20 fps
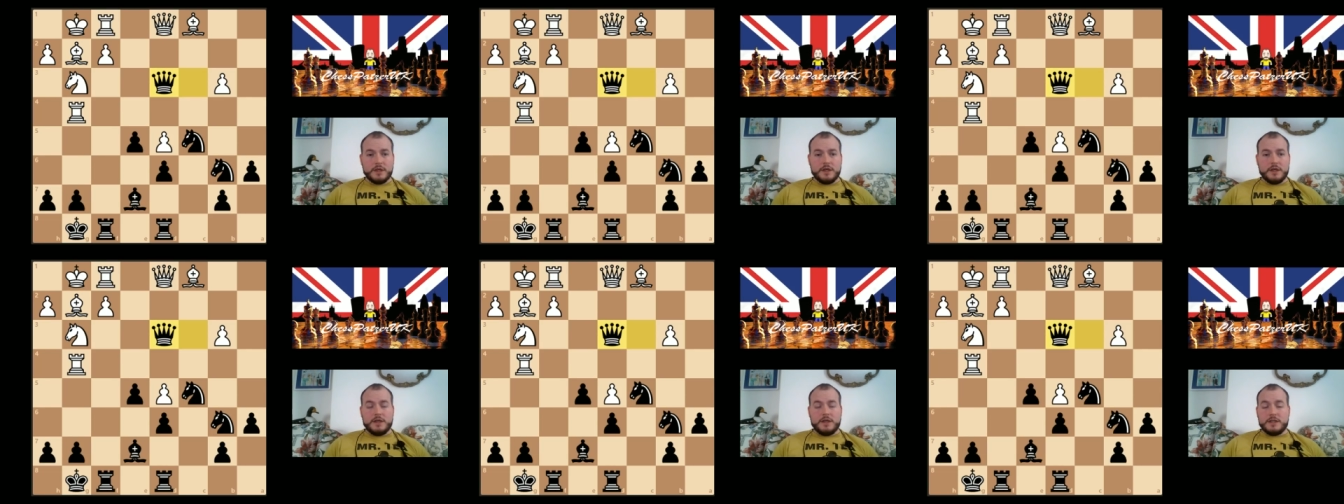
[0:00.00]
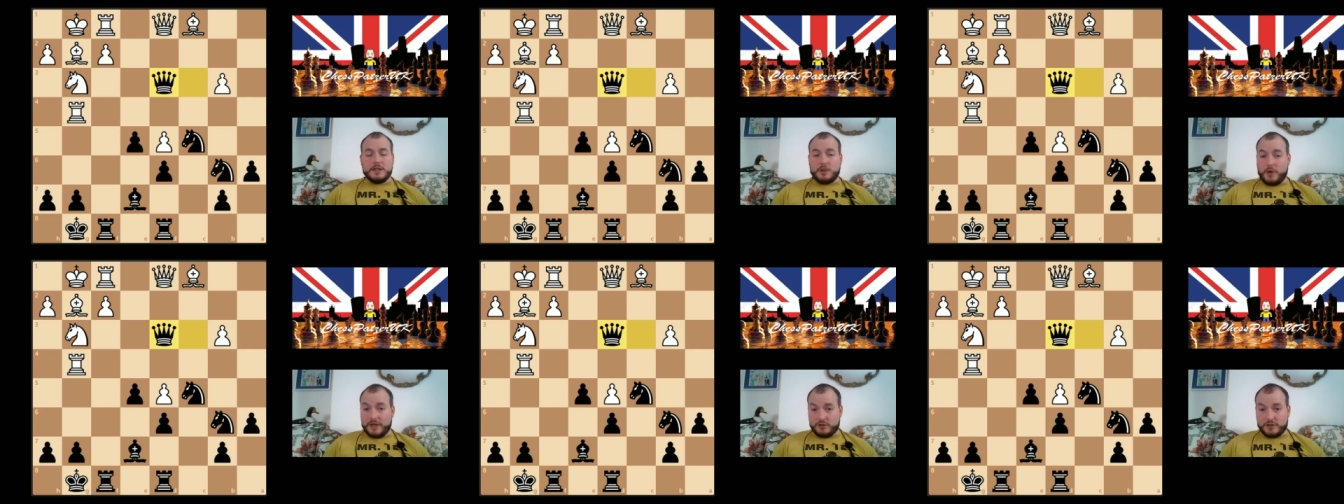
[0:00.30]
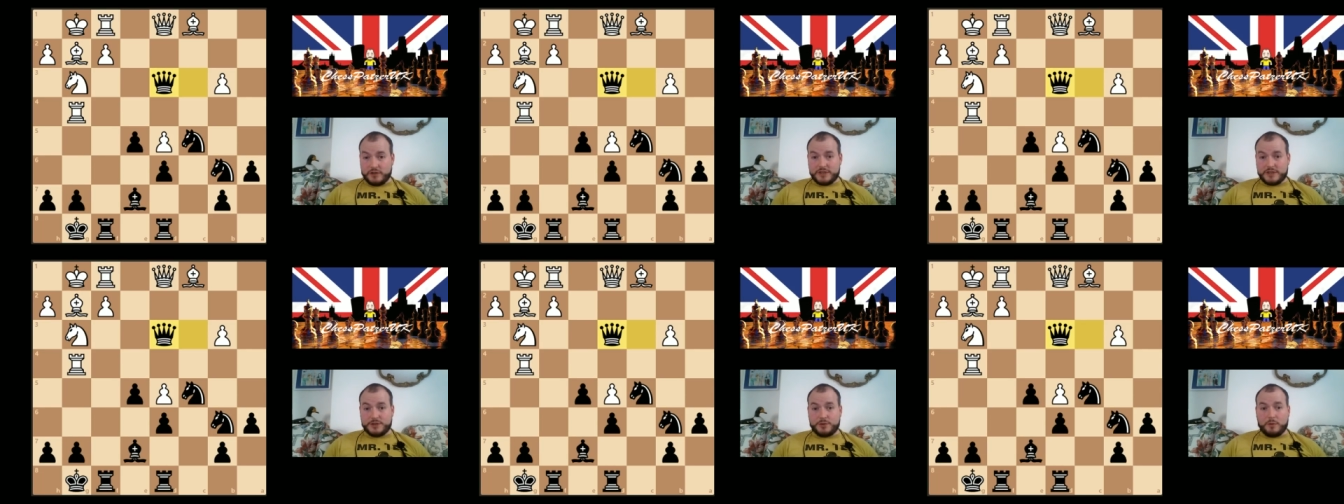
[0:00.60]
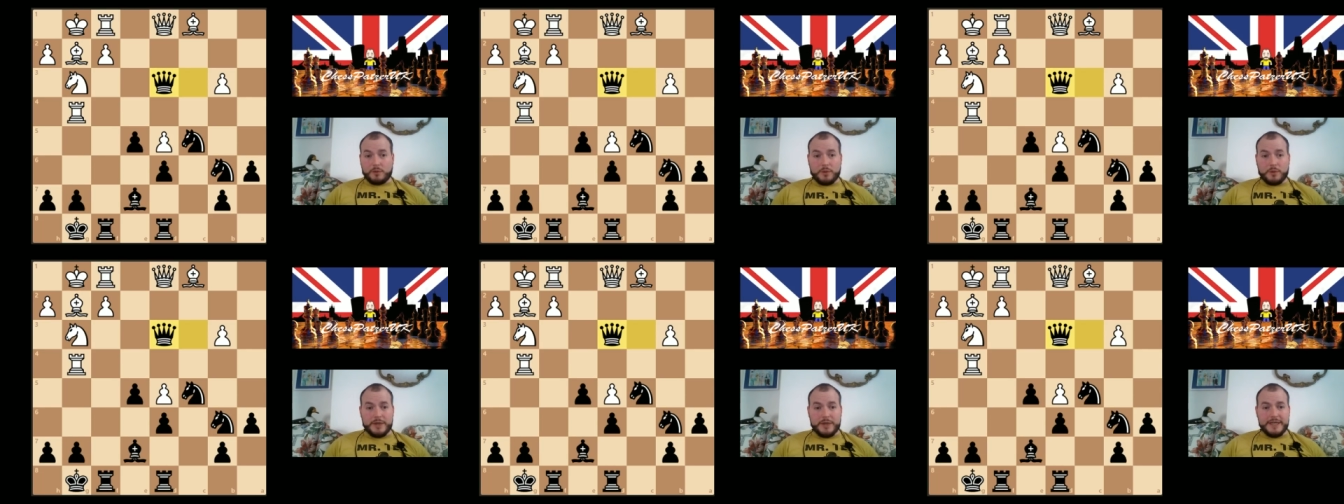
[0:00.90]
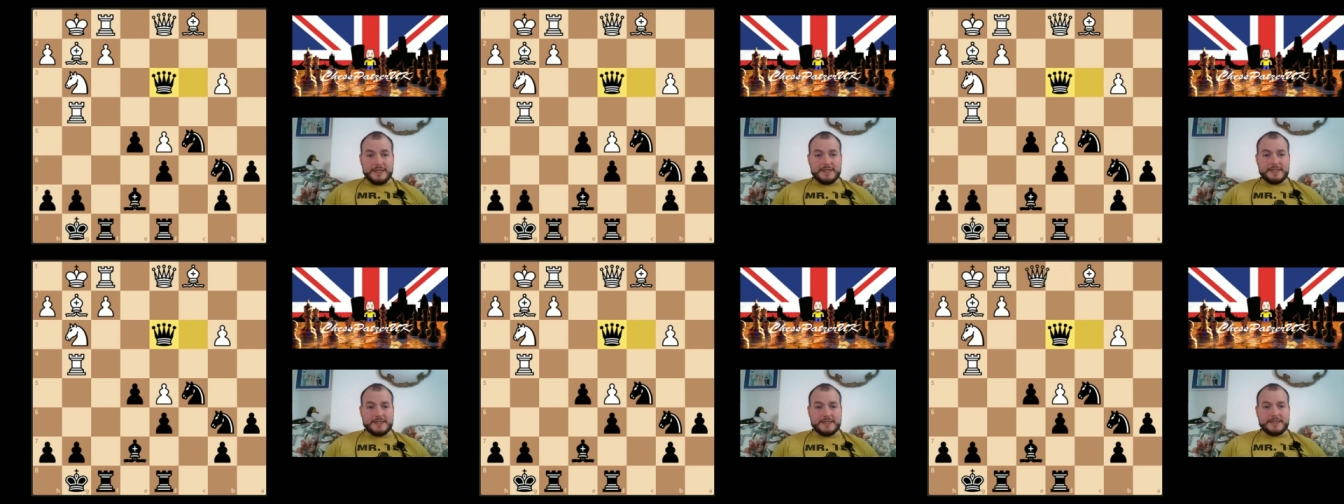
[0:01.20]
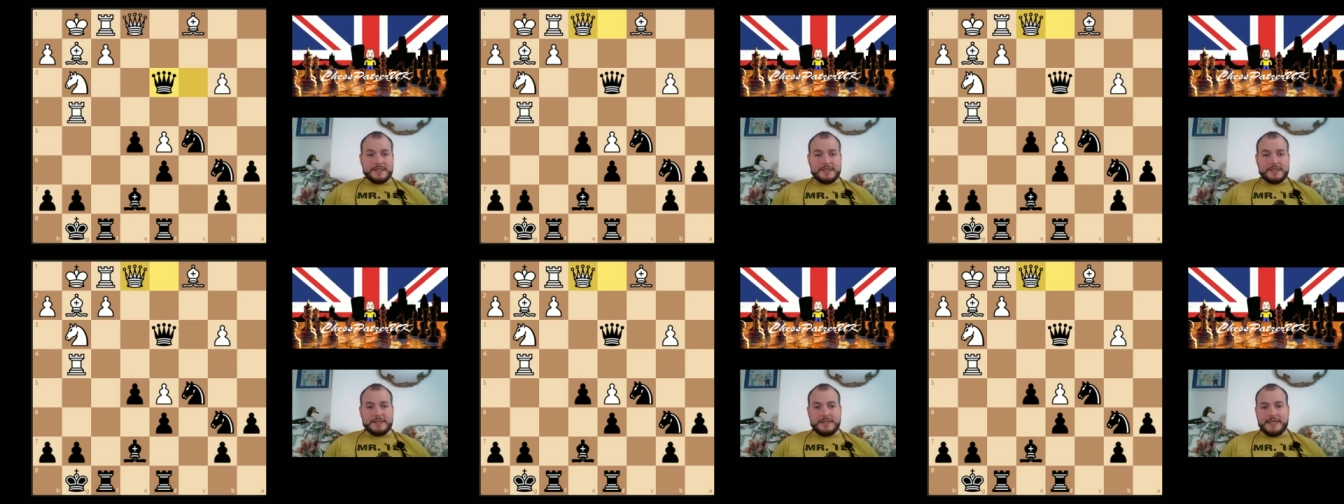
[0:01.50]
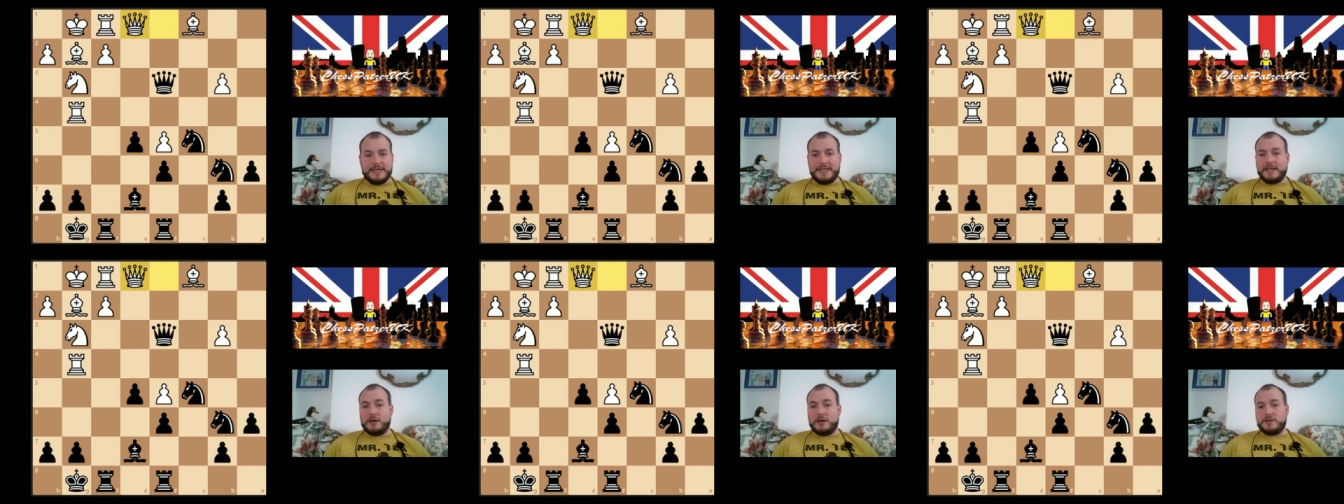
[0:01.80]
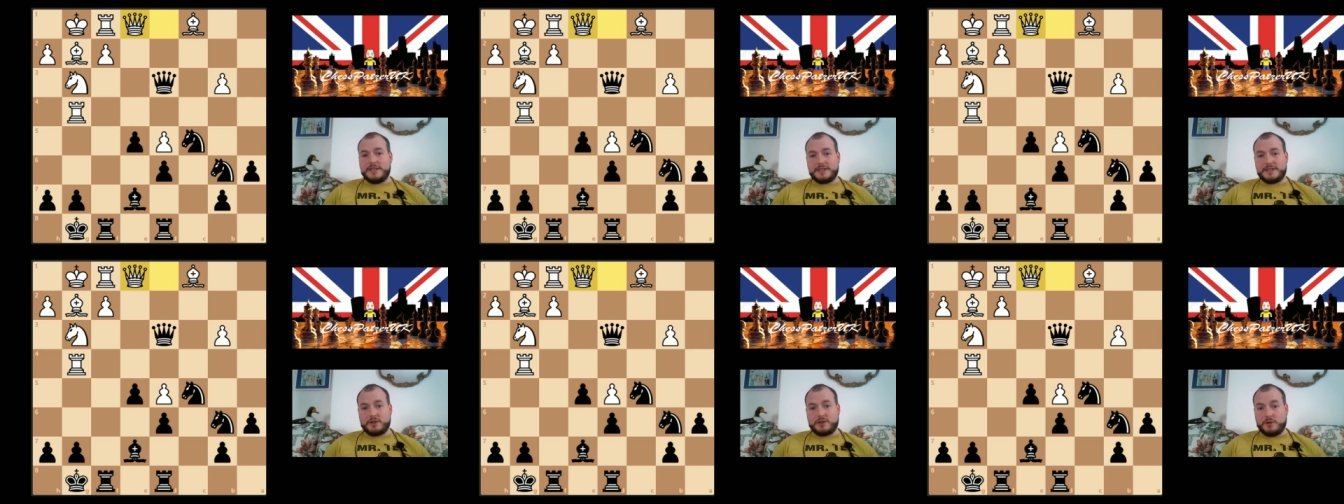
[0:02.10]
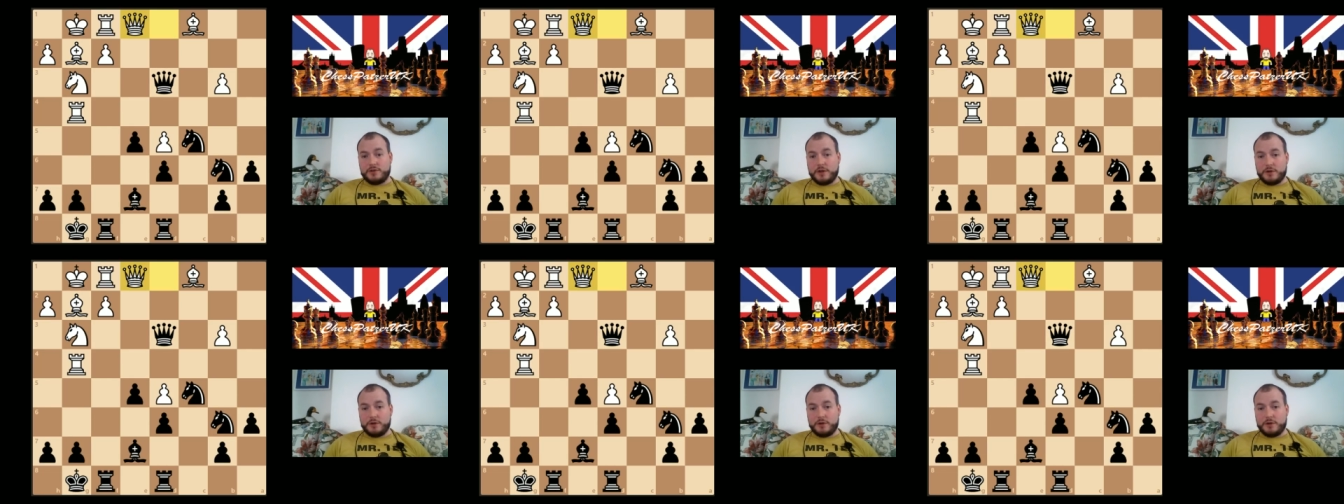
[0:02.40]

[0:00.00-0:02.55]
So I try to swap queens. He knows he's got